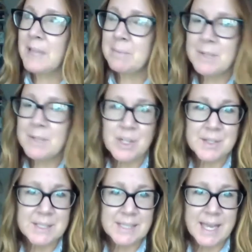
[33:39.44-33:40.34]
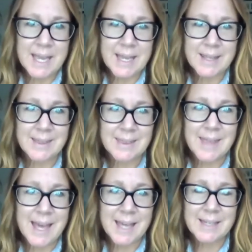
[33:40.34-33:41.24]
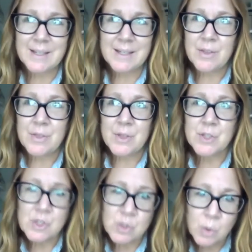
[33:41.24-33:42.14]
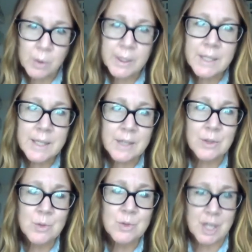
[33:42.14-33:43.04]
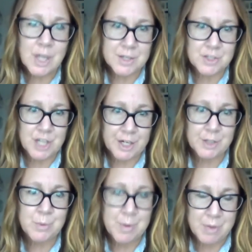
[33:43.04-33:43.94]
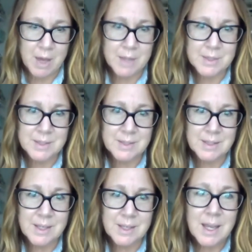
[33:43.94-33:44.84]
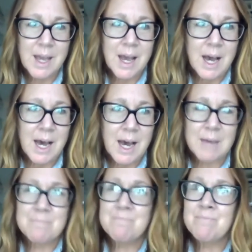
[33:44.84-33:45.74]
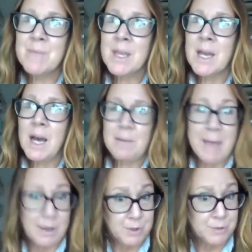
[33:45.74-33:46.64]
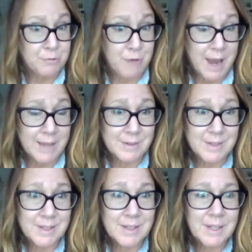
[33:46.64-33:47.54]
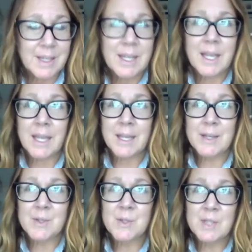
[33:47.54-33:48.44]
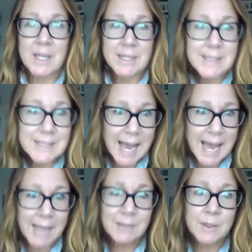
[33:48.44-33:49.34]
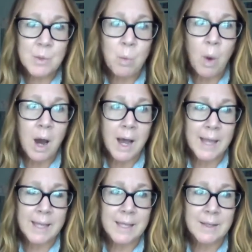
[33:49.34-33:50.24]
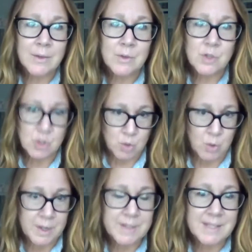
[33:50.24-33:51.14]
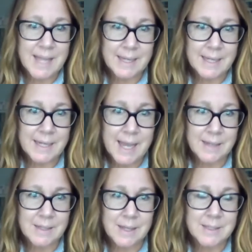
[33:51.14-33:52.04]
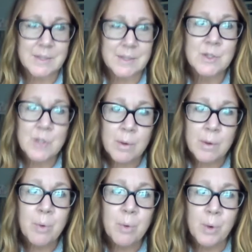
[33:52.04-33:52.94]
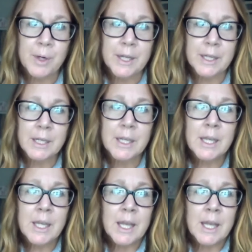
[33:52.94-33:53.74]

let me just say that the story that you just shared with us um, about your friend is exactly why stories that connect us is so important.